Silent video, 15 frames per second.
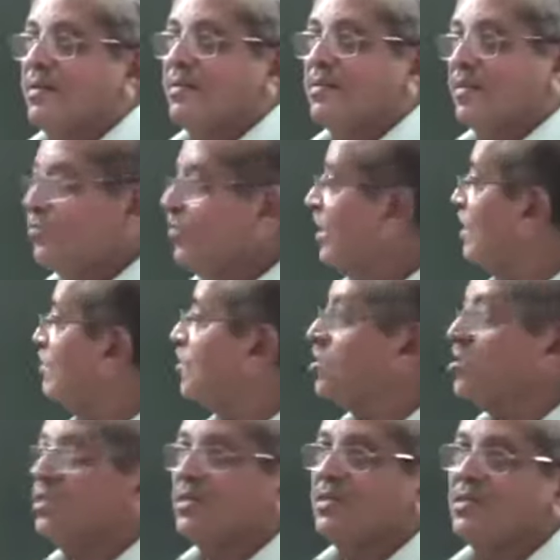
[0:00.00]
This is what I am
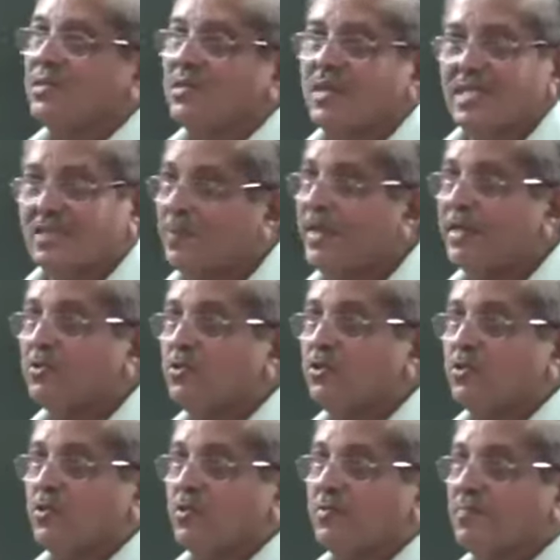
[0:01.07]
just explaining to
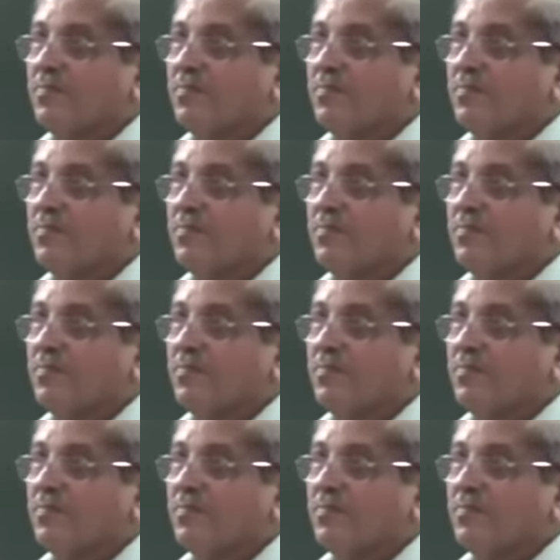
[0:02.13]
you.